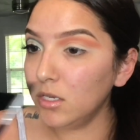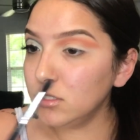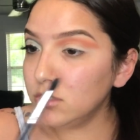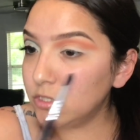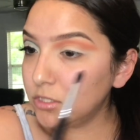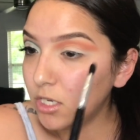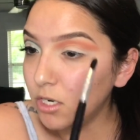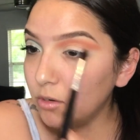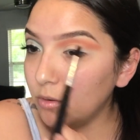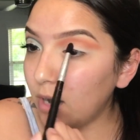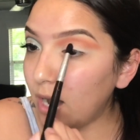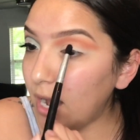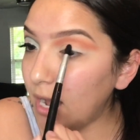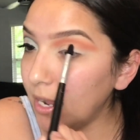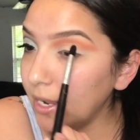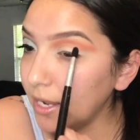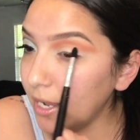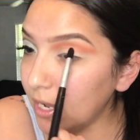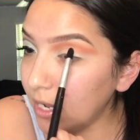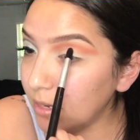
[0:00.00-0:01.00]
So
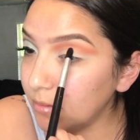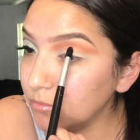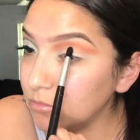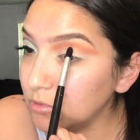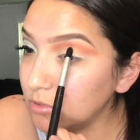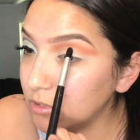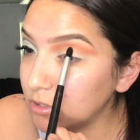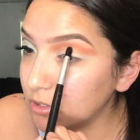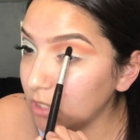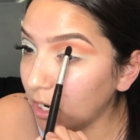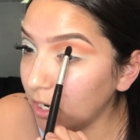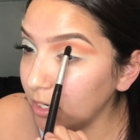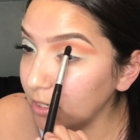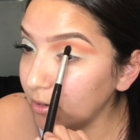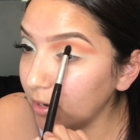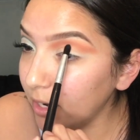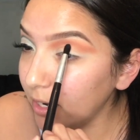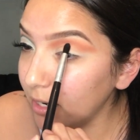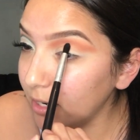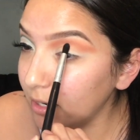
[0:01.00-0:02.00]
I am
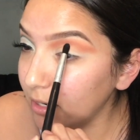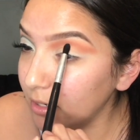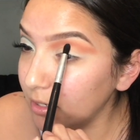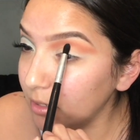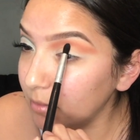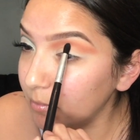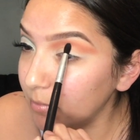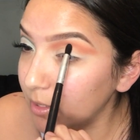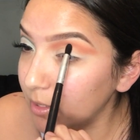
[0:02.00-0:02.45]
starting right here in the